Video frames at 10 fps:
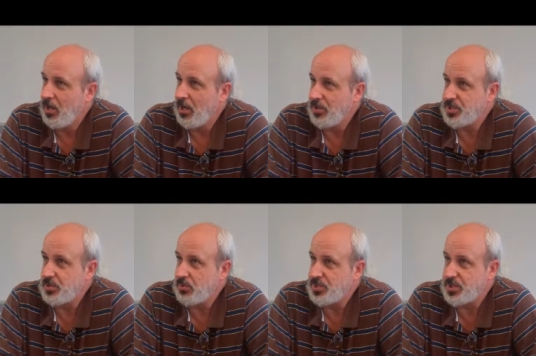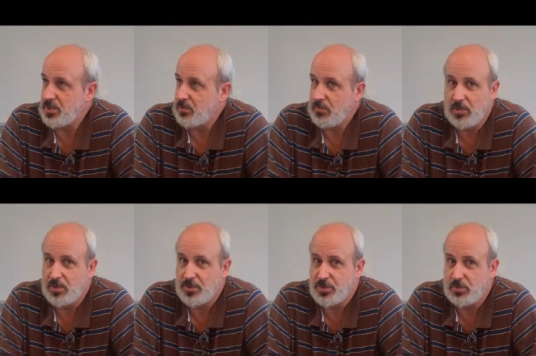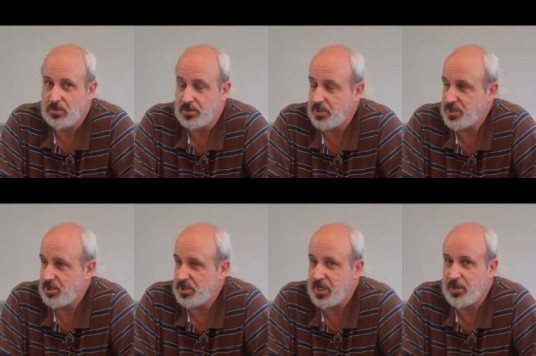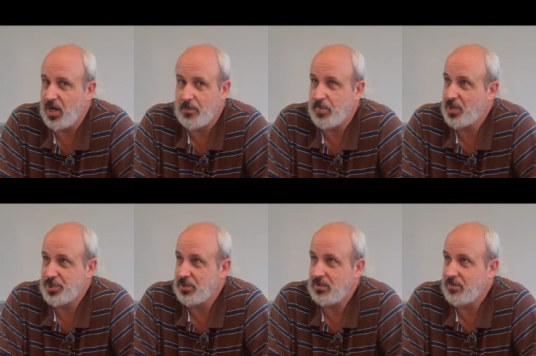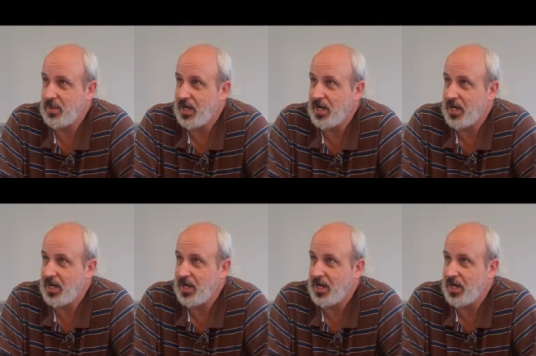And the school system, the school district had not budgeted for